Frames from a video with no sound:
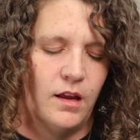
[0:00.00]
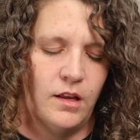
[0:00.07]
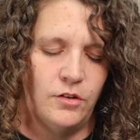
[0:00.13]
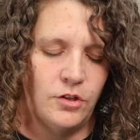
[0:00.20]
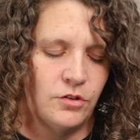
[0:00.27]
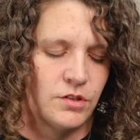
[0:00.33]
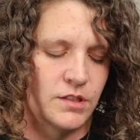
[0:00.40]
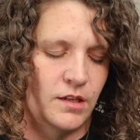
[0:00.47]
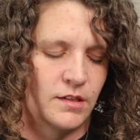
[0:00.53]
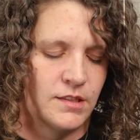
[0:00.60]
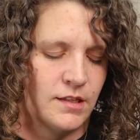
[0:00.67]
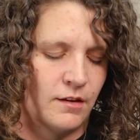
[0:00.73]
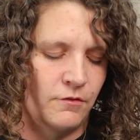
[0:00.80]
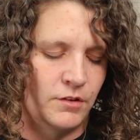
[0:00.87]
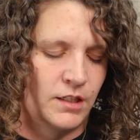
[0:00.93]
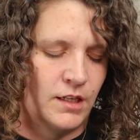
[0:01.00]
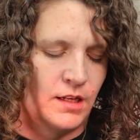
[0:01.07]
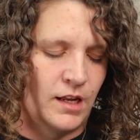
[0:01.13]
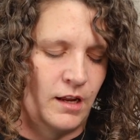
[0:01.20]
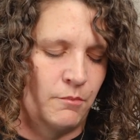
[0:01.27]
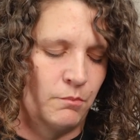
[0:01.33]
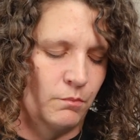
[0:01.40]
In your Son's heavenly
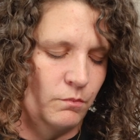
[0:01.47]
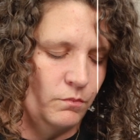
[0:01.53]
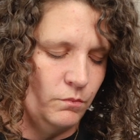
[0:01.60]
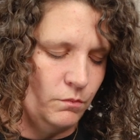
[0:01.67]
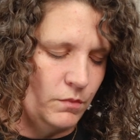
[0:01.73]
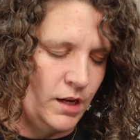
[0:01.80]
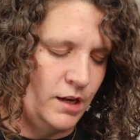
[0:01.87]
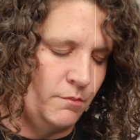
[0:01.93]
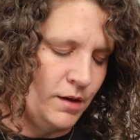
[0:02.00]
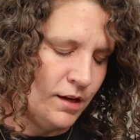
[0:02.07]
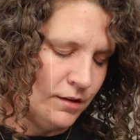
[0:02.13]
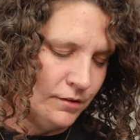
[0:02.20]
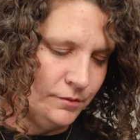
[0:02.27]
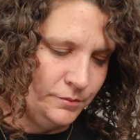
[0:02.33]
name, amen.